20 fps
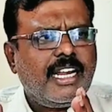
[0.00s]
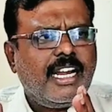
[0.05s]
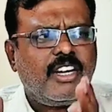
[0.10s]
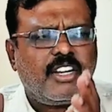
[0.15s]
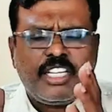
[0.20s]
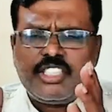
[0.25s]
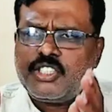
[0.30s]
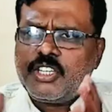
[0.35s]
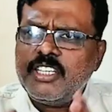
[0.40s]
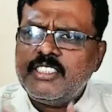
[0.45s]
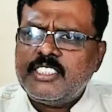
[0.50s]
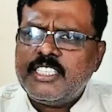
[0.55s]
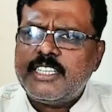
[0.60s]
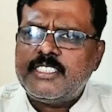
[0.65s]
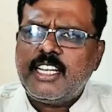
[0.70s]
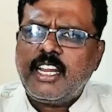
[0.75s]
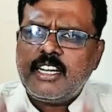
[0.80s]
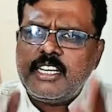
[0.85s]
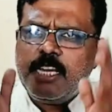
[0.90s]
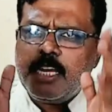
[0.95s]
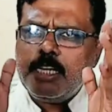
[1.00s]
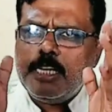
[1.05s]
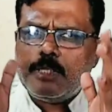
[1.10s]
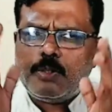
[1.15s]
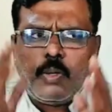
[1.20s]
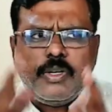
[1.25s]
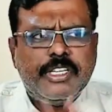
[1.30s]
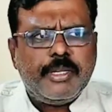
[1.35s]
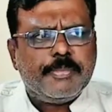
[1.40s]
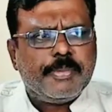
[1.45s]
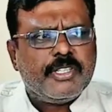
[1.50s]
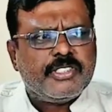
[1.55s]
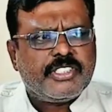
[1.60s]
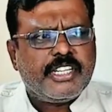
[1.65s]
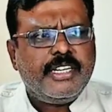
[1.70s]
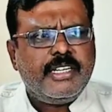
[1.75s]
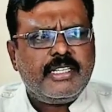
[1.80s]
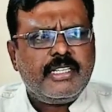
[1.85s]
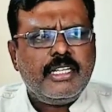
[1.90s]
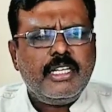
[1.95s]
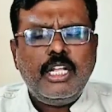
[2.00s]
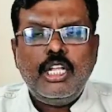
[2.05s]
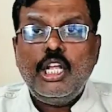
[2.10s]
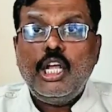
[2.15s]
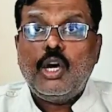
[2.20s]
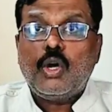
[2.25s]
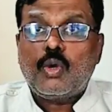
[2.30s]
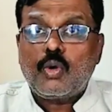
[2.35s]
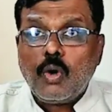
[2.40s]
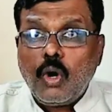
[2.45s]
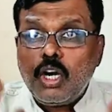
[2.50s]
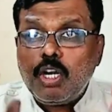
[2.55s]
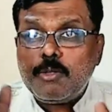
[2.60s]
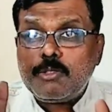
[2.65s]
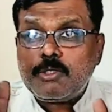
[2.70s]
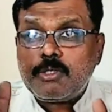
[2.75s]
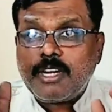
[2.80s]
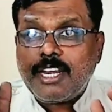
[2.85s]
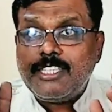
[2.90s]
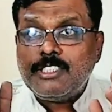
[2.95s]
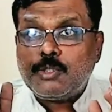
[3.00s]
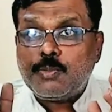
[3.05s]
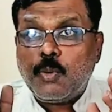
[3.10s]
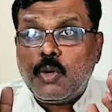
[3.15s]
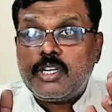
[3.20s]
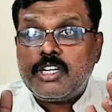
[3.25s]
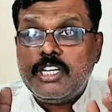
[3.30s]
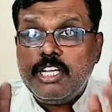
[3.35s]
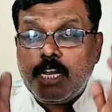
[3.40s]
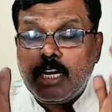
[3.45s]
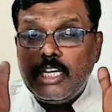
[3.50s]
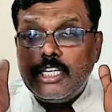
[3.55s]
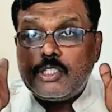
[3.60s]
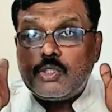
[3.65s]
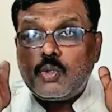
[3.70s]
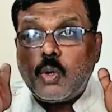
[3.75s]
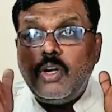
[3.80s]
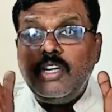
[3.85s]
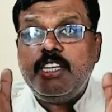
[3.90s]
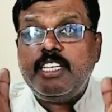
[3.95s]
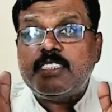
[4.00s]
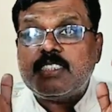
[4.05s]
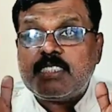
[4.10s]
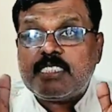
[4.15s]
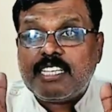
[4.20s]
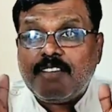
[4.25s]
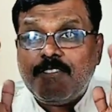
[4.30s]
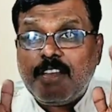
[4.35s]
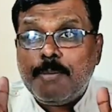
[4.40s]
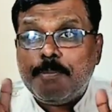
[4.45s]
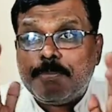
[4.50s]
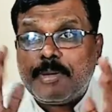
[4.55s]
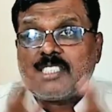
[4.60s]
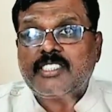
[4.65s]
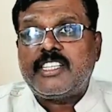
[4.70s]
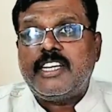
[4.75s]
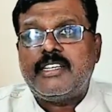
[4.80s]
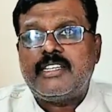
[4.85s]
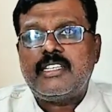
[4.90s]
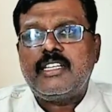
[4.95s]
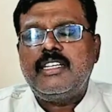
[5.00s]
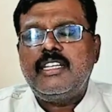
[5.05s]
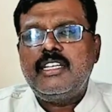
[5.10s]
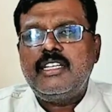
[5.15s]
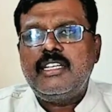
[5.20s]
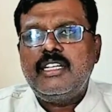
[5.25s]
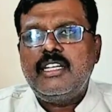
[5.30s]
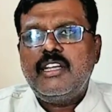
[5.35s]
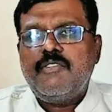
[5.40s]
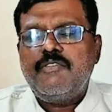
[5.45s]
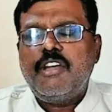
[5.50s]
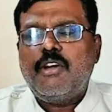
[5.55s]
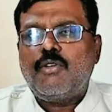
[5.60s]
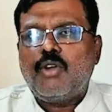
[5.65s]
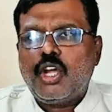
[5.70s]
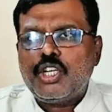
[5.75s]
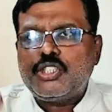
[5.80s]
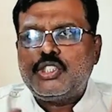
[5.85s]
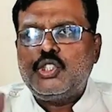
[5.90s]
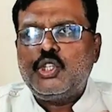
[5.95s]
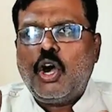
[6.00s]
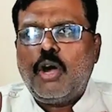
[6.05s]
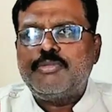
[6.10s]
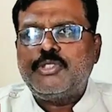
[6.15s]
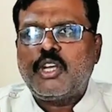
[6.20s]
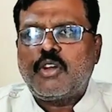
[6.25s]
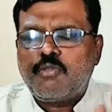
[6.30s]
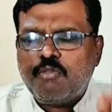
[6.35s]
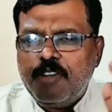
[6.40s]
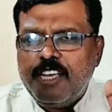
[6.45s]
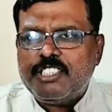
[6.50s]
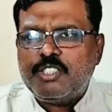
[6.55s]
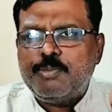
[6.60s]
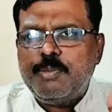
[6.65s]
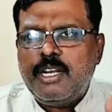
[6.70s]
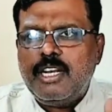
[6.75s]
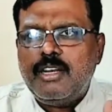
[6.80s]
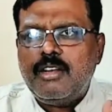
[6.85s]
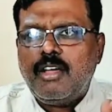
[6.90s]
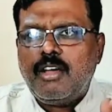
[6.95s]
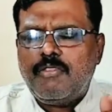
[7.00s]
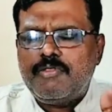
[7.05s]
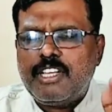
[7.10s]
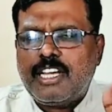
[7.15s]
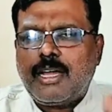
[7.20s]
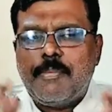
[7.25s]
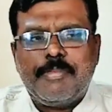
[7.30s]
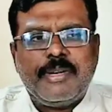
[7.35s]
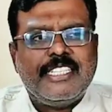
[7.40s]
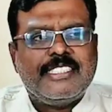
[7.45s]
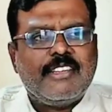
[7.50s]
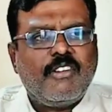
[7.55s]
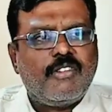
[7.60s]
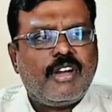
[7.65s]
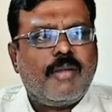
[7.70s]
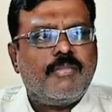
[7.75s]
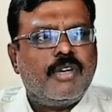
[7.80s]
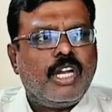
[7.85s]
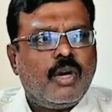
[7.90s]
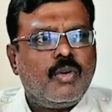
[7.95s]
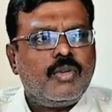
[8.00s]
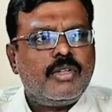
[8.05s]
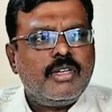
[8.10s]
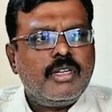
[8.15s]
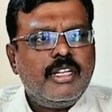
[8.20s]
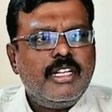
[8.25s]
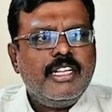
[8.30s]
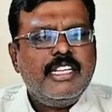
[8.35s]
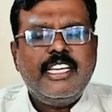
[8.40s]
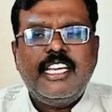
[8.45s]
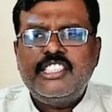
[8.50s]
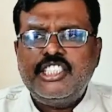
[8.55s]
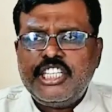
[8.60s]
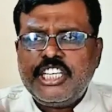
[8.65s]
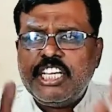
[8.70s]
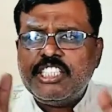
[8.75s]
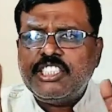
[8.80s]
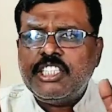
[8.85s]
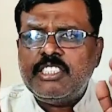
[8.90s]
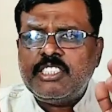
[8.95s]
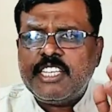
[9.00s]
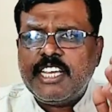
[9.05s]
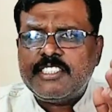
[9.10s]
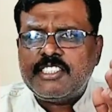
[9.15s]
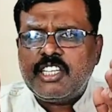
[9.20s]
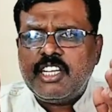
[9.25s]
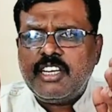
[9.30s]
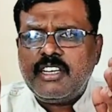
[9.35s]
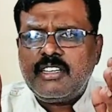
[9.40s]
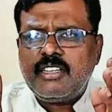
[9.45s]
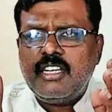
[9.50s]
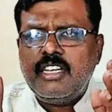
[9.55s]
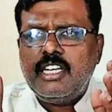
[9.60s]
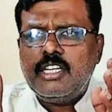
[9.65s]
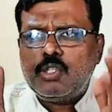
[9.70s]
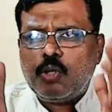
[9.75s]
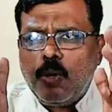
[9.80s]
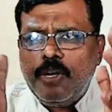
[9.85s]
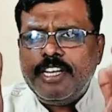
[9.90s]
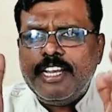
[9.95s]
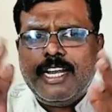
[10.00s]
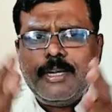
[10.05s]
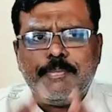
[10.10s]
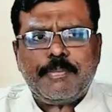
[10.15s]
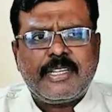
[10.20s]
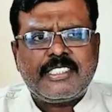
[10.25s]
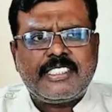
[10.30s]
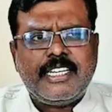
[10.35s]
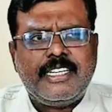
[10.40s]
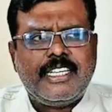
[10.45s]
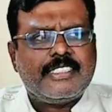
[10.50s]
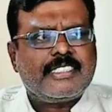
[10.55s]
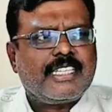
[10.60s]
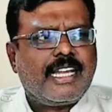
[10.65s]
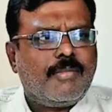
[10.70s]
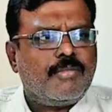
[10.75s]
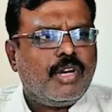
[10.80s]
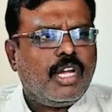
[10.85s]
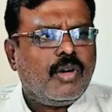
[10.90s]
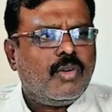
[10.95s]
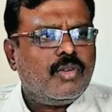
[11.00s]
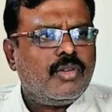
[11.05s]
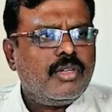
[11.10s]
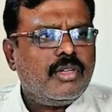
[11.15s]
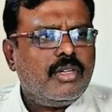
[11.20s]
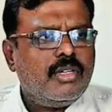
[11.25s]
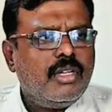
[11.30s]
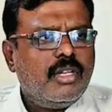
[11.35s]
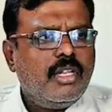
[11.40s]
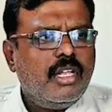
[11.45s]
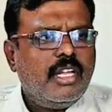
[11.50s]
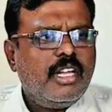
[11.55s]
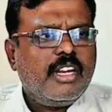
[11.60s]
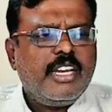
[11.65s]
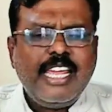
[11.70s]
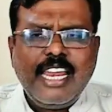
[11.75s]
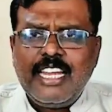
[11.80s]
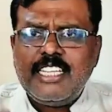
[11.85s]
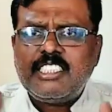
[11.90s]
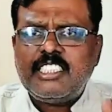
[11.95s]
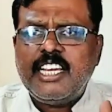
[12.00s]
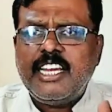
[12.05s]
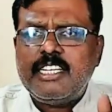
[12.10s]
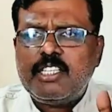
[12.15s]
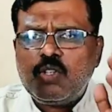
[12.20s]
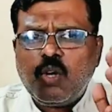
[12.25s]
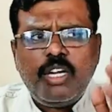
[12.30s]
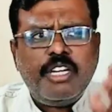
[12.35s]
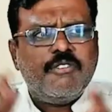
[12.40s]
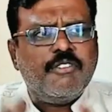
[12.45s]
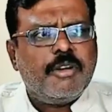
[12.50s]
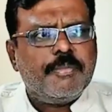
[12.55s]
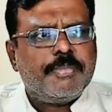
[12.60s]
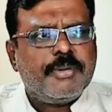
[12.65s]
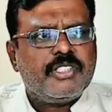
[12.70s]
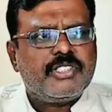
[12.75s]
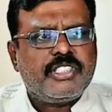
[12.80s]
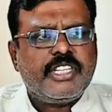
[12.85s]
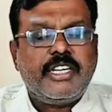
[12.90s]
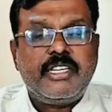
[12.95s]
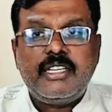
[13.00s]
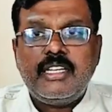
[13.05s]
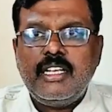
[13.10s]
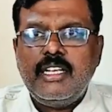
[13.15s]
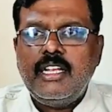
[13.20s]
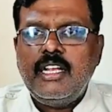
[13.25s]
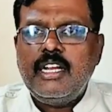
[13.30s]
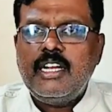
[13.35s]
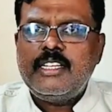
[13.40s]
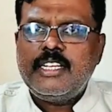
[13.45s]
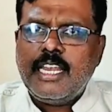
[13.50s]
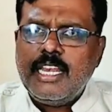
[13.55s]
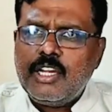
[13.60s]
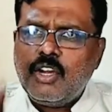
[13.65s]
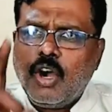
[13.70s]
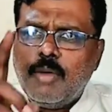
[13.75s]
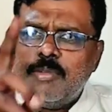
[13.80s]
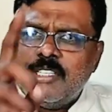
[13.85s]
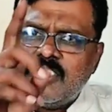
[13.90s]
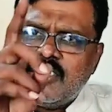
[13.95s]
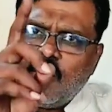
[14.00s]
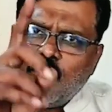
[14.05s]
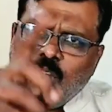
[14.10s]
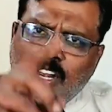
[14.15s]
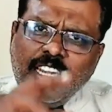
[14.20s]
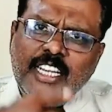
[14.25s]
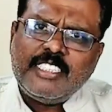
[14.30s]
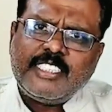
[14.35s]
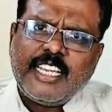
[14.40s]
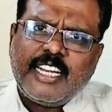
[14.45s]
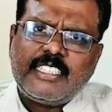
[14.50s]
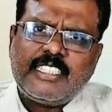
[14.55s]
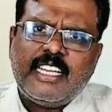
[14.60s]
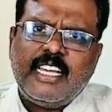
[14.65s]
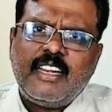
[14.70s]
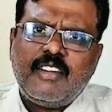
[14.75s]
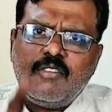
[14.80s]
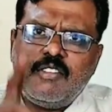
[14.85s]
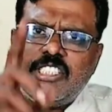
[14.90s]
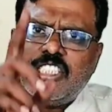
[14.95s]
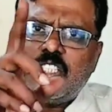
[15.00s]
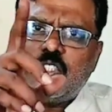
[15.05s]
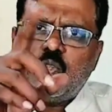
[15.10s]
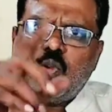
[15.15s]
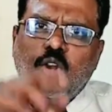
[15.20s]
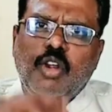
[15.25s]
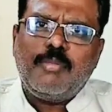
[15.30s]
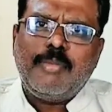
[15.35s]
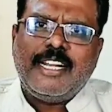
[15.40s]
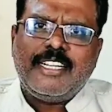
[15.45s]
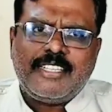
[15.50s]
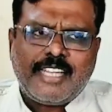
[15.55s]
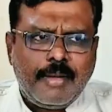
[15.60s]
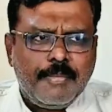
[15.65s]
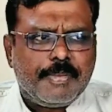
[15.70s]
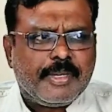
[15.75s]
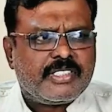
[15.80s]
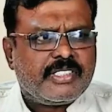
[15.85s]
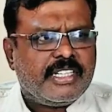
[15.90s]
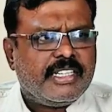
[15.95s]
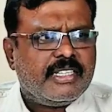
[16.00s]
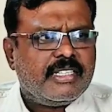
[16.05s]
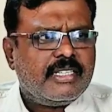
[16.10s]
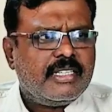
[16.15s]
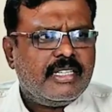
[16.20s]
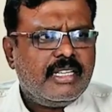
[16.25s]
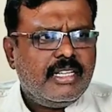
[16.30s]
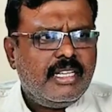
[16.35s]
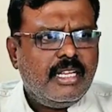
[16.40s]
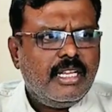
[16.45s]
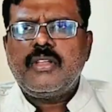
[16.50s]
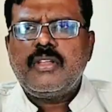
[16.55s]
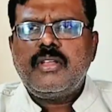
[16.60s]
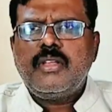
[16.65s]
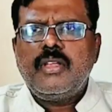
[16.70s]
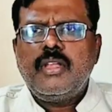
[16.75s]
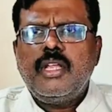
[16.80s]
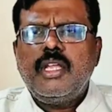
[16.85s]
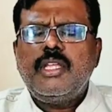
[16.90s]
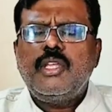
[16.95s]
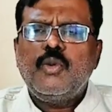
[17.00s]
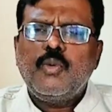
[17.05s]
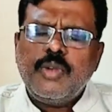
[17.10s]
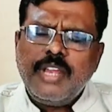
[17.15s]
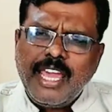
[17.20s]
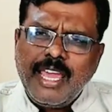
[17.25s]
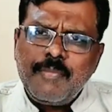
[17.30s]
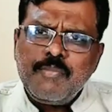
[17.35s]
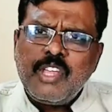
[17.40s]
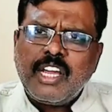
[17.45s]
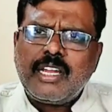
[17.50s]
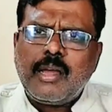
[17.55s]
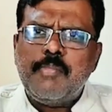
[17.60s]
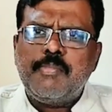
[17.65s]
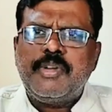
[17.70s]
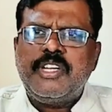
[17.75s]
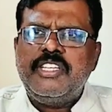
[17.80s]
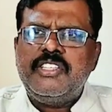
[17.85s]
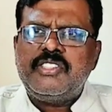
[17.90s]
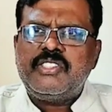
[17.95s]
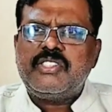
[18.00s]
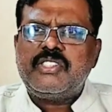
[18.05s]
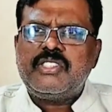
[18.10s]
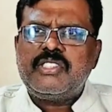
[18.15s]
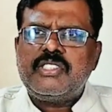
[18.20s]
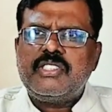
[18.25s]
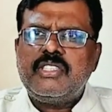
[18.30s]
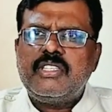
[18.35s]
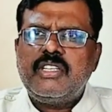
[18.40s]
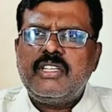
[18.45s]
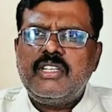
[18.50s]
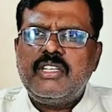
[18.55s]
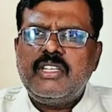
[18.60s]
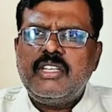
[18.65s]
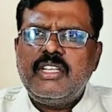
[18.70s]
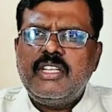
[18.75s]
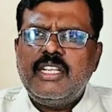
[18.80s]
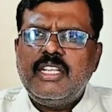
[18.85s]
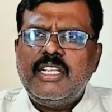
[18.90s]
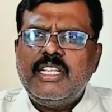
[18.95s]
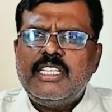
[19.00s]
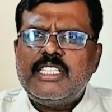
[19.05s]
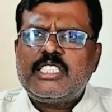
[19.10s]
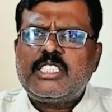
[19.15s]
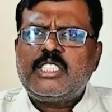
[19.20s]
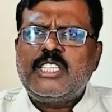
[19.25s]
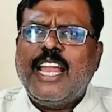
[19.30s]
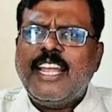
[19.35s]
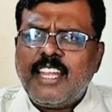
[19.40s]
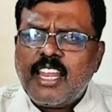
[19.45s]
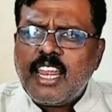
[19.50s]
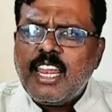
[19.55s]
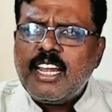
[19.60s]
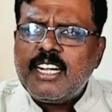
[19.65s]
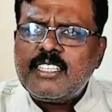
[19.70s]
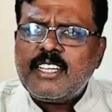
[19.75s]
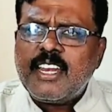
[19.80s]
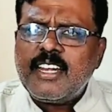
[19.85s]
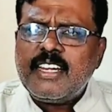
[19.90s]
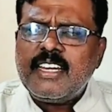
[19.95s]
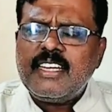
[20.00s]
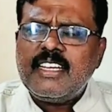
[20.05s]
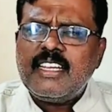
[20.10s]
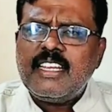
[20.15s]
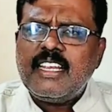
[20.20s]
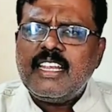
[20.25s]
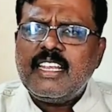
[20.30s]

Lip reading: and restaurant sector, nearly 20%. Road transport, nearly 27%. We have lost jobs, or wage bill of the companies have come down. Education sector, 28% has come down. Real estate, 21%. Telecom is the only sector which has grown by 10%. You name the companies. Schneider Electric,